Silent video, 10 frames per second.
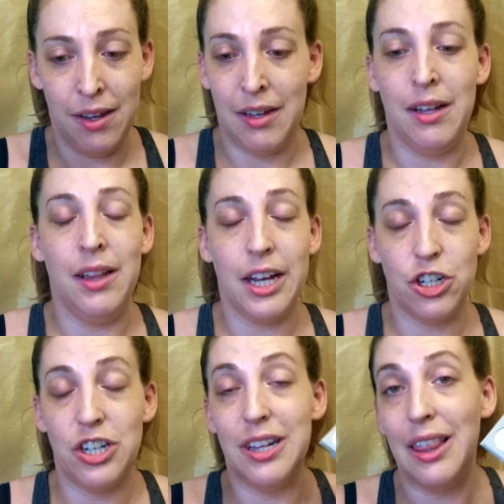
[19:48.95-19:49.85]

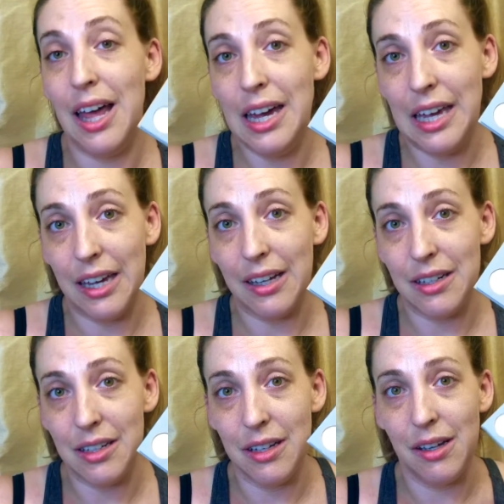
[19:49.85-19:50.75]
collection like it,
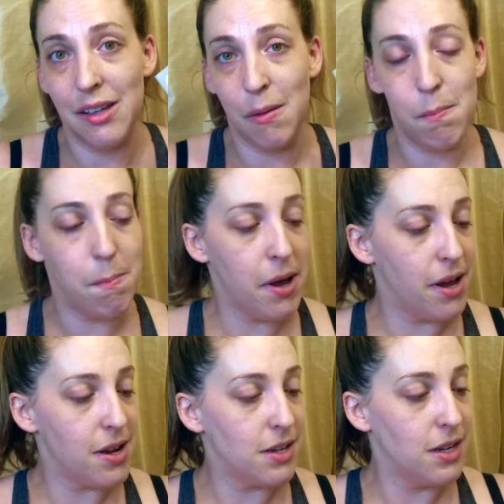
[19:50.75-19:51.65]

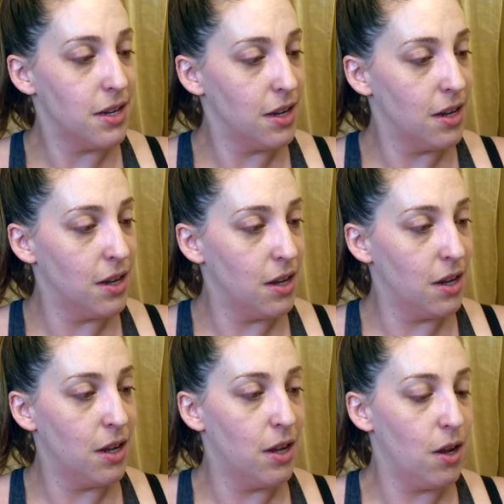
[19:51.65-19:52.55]
but
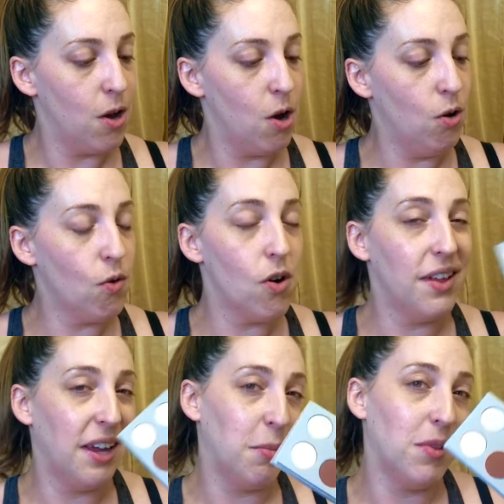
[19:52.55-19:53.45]
overall I
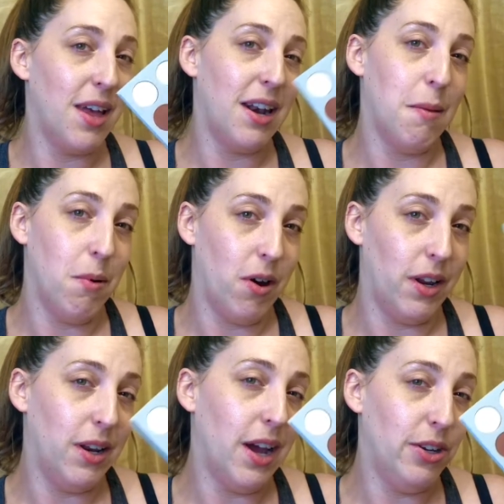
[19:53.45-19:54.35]
am glad I bought
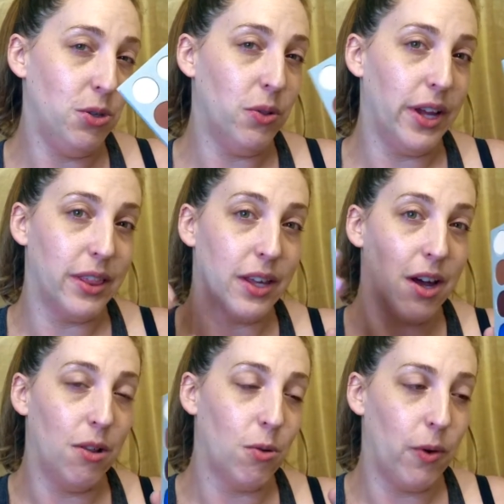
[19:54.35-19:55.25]
it. I do like the
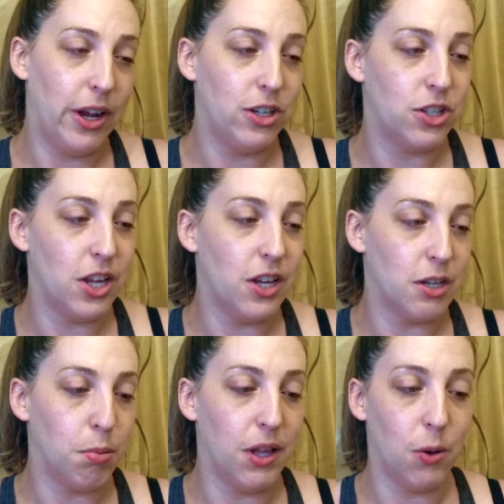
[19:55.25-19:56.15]
color range that you get to
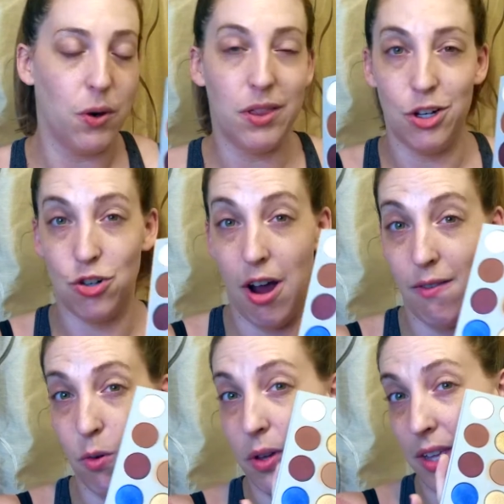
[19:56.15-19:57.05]
play with and
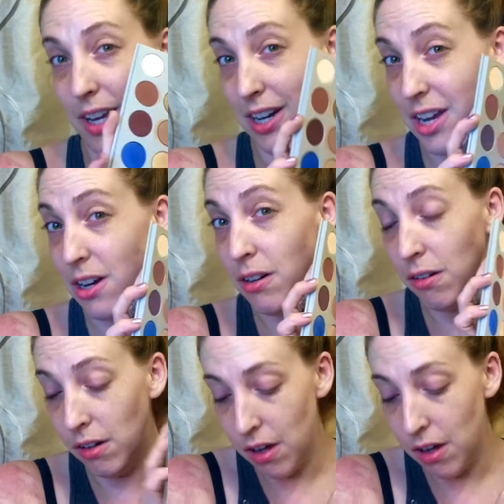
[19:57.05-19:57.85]
travel with in here,